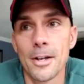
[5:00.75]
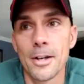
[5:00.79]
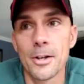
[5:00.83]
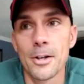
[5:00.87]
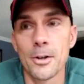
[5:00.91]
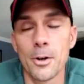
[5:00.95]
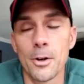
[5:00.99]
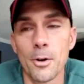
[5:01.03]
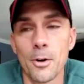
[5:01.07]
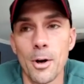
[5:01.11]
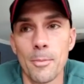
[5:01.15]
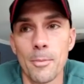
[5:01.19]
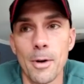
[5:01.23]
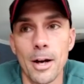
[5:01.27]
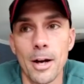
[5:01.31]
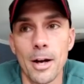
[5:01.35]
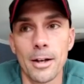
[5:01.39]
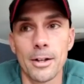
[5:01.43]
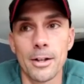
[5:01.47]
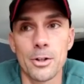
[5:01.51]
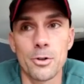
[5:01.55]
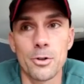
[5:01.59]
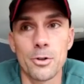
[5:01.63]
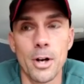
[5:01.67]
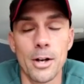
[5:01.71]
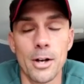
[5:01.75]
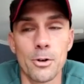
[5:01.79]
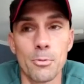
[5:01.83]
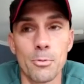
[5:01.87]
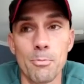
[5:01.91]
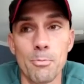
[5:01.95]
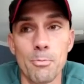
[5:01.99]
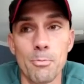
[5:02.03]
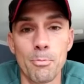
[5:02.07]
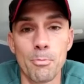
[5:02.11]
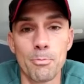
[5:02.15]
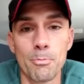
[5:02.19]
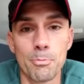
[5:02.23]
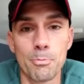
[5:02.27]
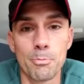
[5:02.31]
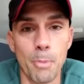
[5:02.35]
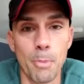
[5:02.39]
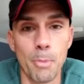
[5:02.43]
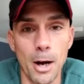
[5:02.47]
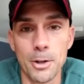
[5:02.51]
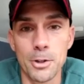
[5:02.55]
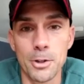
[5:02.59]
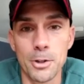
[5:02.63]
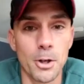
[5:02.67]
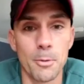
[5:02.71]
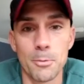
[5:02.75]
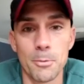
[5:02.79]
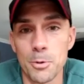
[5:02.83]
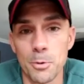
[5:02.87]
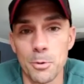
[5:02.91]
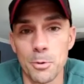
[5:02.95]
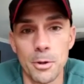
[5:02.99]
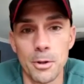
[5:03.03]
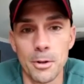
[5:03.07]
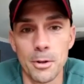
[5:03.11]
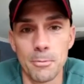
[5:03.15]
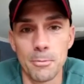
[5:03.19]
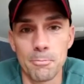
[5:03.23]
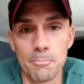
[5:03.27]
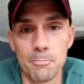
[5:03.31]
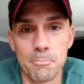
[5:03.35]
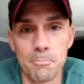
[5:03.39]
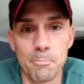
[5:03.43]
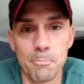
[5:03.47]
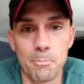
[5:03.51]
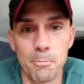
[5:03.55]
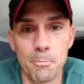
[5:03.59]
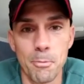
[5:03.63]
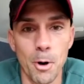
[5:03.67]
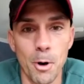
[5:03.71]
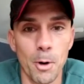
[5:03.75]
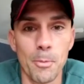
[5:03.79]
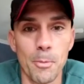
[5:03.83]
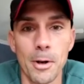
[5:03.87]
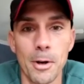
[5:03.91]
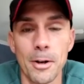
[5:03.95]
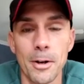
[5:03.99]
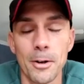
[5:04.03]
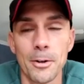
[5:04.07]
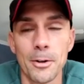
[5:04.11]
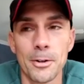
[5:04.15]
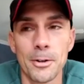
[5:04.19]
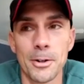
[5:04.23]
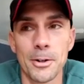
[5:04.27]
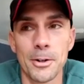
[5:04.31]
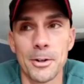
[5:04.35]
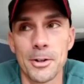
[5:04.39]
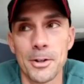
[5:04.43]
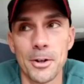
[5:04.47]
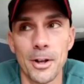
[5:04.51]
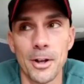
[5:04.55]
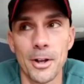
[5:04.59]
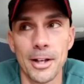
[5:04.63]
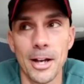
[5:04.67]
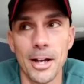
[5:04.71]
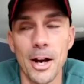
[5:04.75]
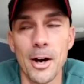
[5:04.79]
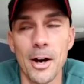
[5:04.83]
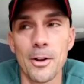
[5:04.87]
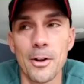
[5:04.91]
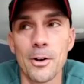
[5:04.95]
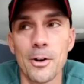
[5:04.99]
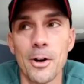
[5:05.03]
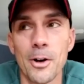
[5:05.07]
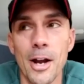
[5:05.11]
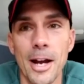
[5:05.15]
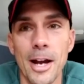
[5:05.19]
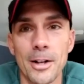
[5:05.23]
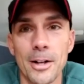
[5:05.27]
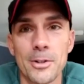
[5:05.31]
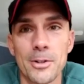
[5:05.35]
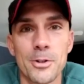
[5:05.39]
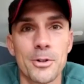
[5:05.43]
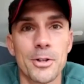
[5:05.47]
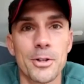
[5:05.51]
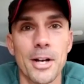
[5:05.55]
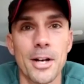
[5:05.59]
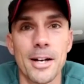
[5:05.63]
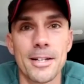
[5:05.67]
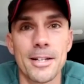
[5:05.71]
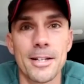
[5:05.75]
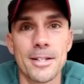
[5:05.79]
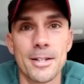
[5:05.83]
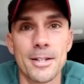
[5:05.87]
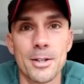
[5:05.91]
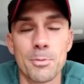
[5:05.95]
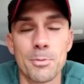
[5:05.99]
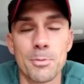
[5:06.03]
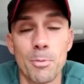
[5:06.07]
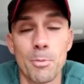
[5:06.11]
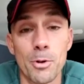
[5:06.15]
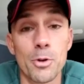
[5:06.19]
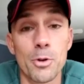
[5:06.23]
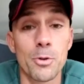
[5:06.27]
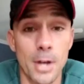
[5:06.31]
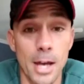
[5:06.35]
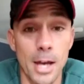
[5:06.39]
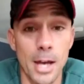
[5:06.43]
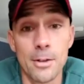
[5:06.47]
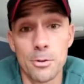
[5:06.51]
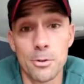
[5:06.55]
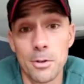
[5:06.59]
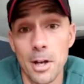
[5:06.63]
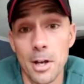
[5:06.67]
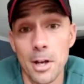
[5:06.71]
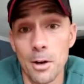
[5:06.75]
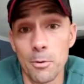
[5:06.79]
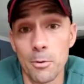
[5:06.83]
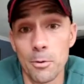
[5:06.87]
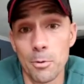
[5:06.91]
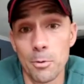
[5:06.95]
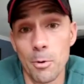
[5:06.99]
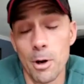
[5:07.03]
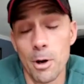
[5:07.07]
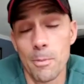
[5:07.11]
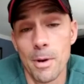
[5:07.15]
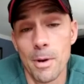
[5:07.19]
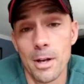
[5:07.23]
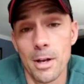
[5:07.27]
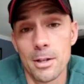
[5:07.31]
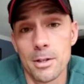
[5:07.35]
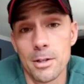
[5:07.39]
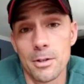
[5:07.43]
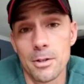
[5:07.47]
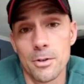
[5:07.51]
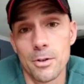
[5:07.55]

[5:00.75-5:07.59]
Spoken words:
I'm not going to try to do box jumps with a barbell, or like other exercises, but you can do that with wear bands.